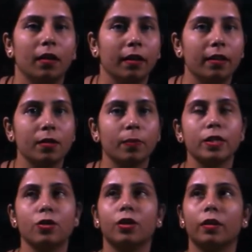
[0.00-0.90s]

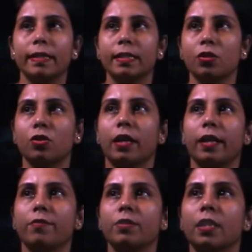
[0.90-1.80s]
reservation railway station I
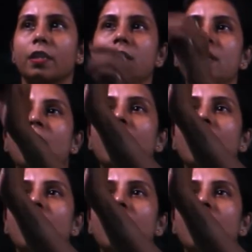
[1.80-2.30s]
have taken.